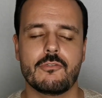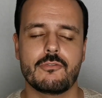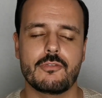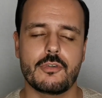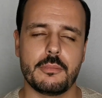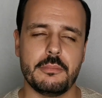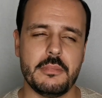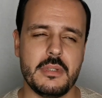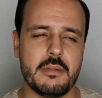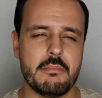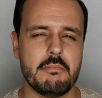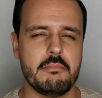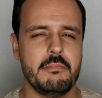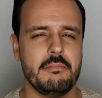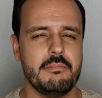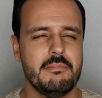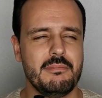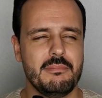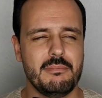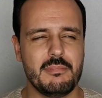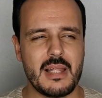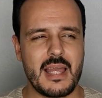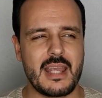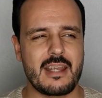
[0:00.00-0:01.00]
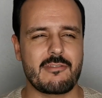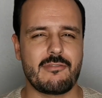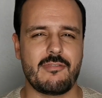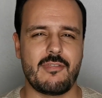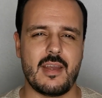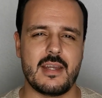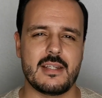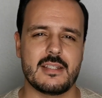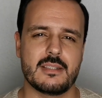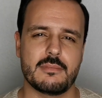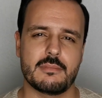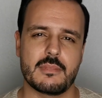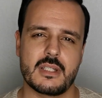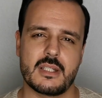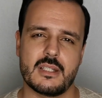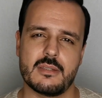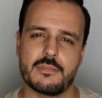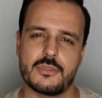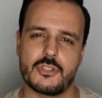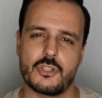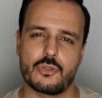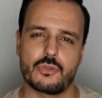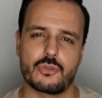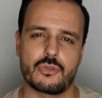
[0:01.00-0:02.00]
For me, Black Phantom
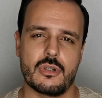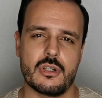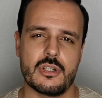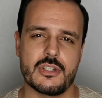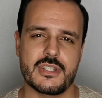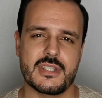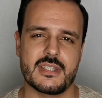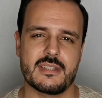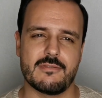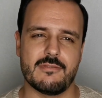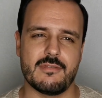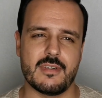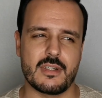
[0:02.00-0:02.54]
comes across